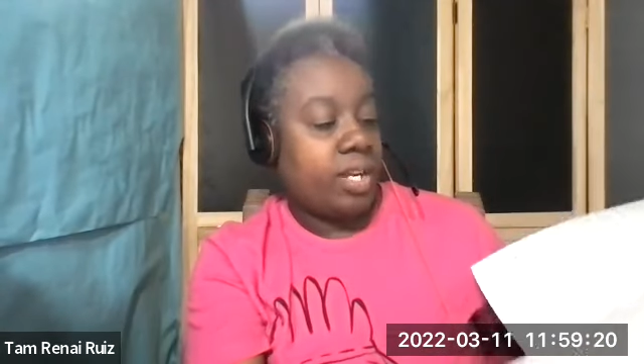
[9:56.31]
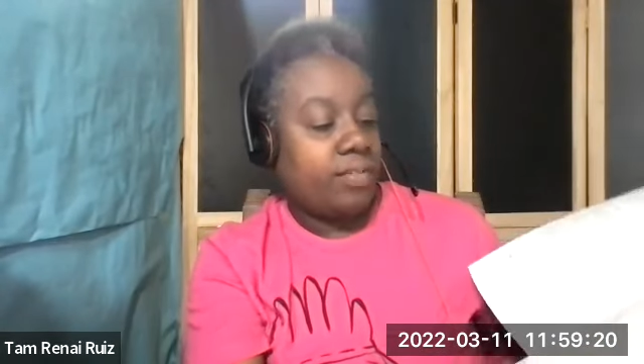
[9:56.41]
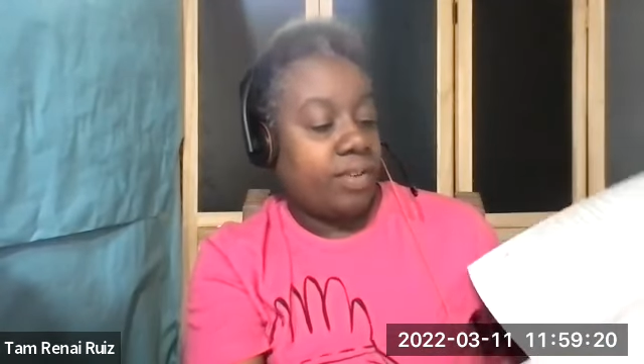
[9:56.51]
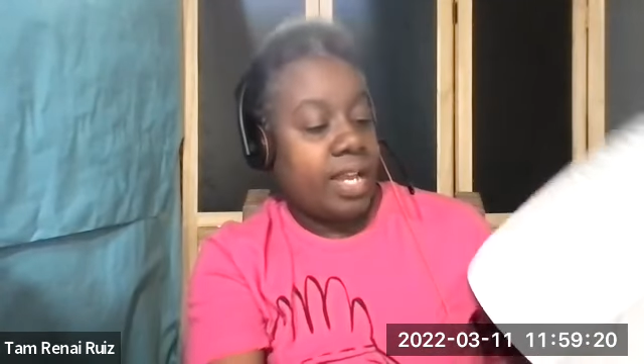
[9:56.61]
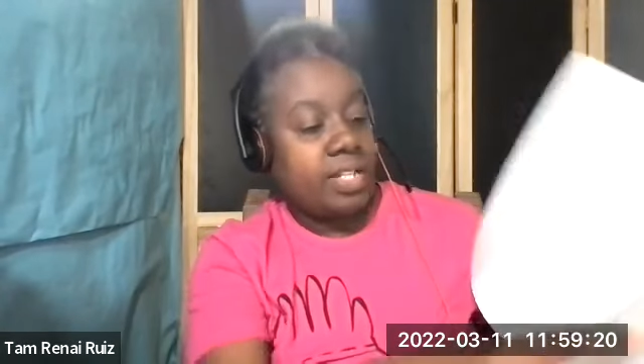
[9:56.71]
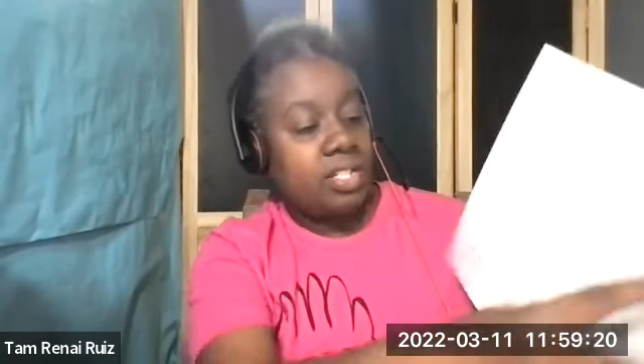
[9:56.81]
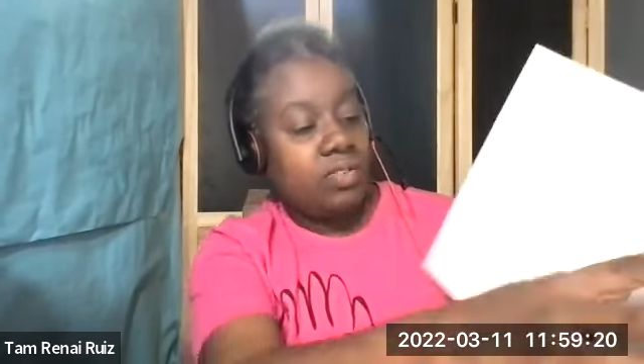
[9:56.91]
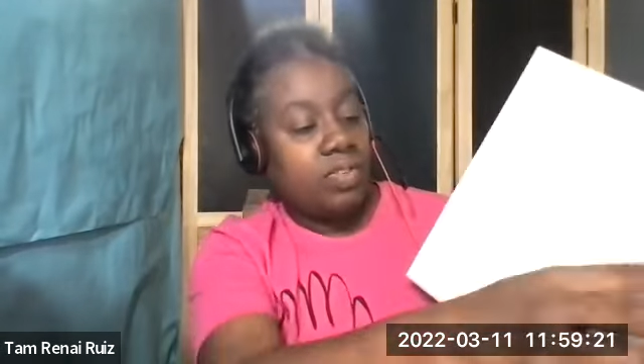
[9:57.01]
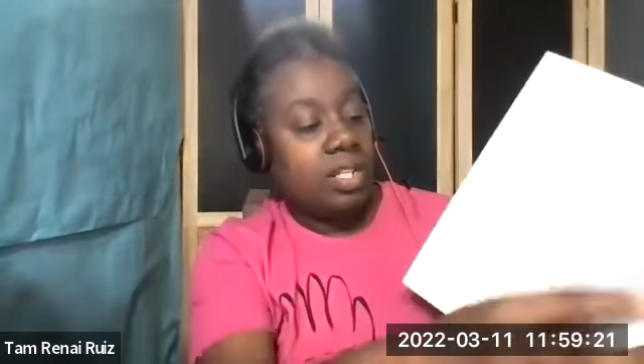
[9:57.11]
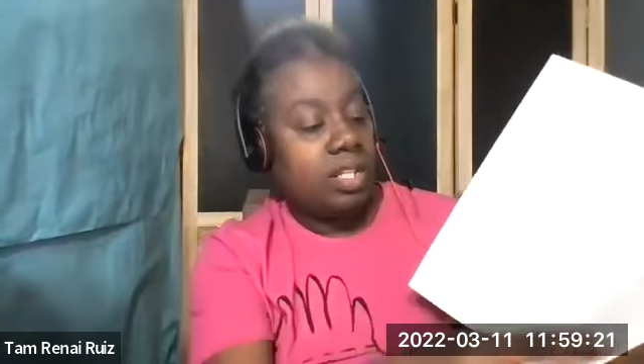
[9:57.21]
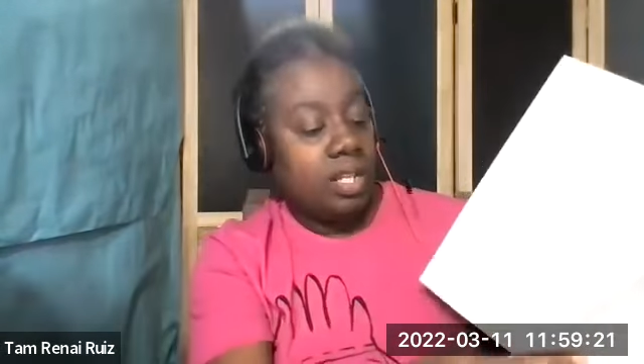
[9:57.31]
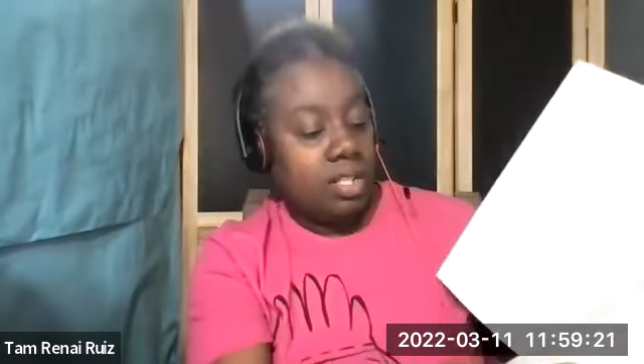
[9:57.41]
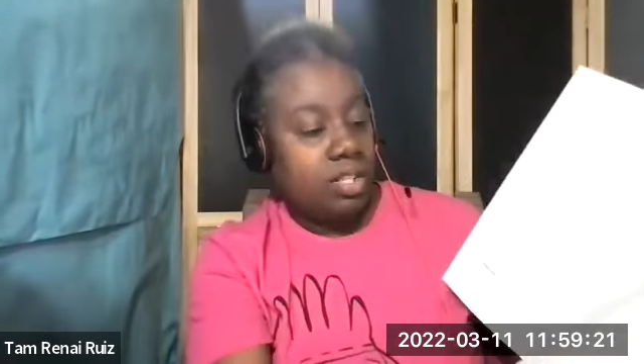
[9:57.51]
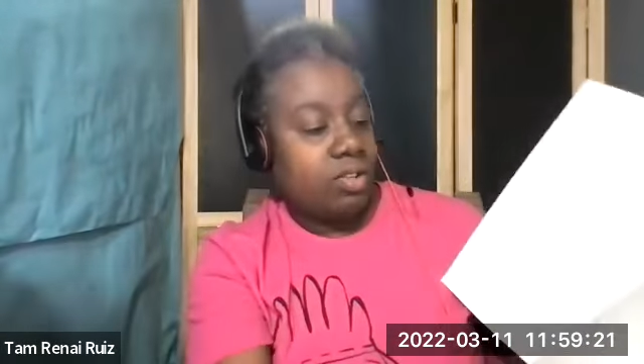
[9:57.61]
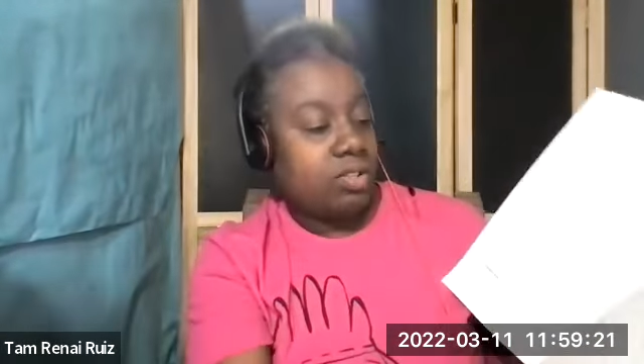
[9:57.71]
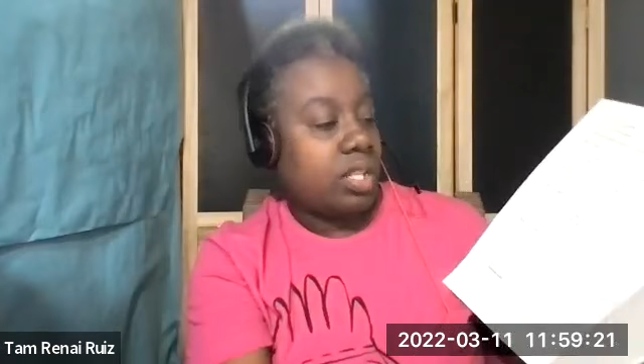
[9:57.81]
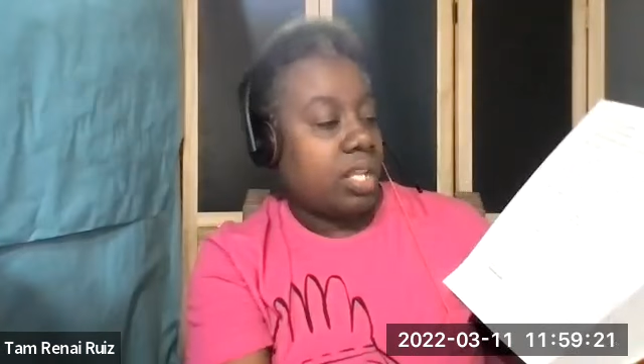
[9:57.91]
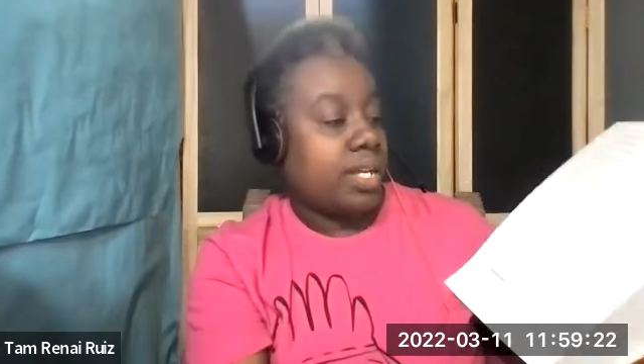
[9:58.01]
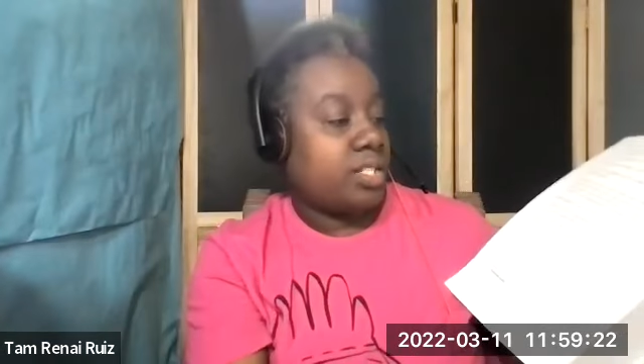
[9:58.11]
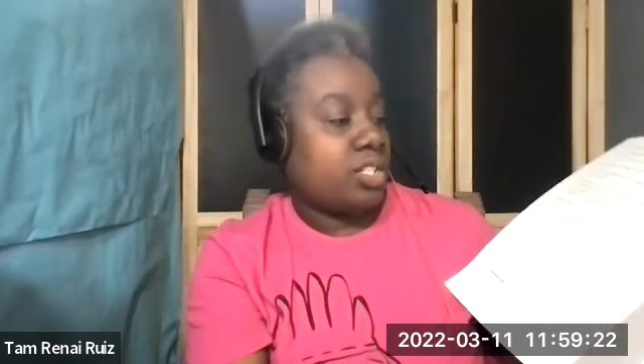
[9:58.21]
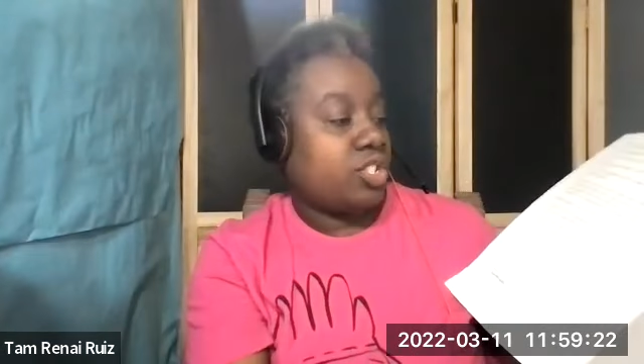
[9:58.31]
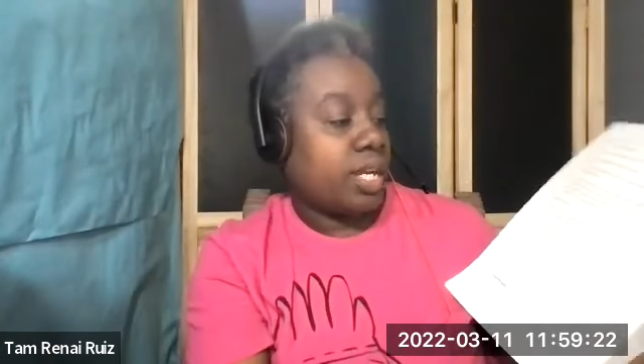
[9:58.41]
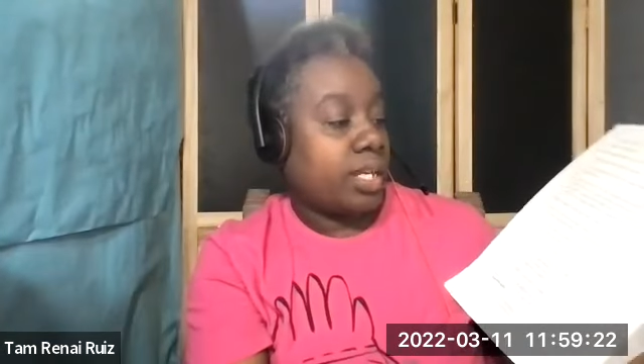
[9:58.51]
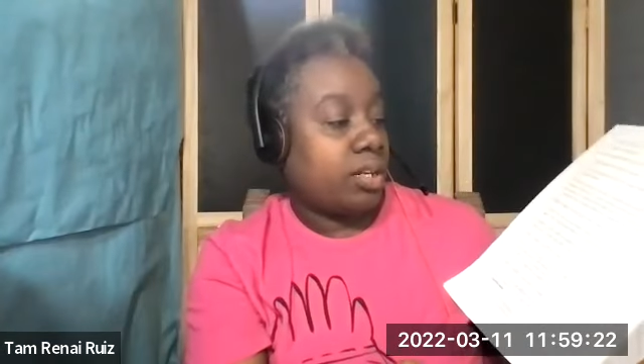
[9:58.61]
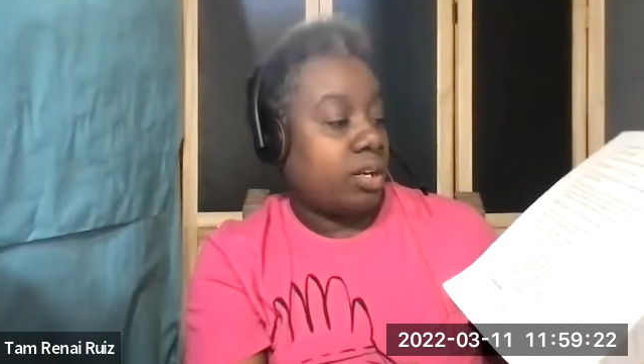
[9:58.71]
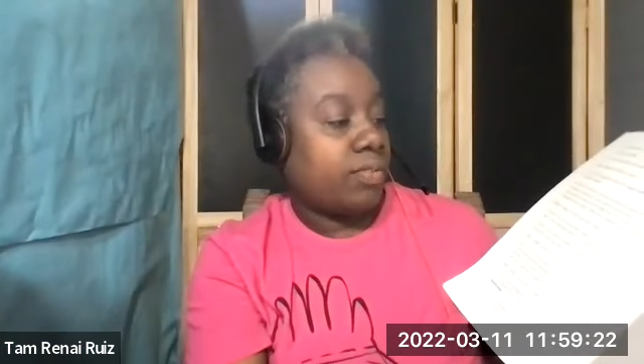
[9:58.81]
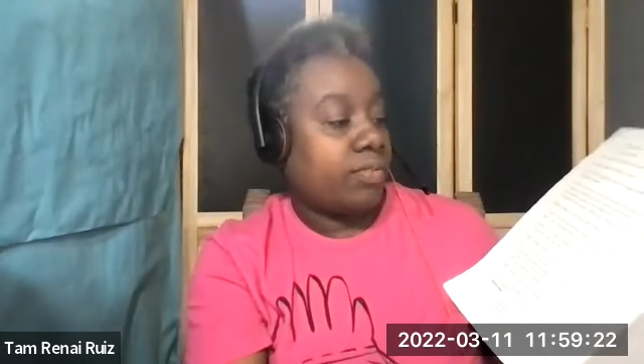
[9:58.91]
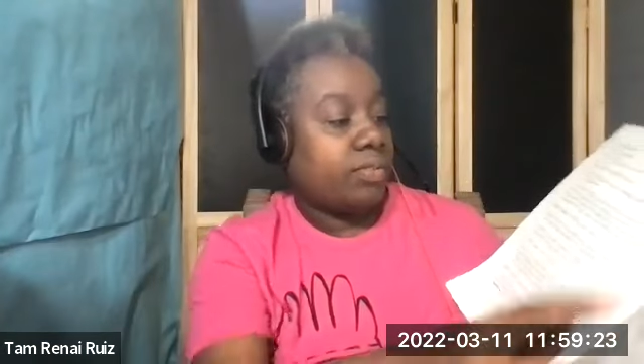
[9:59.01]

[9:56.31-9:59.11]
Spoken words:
every activity, there's lines to check it off.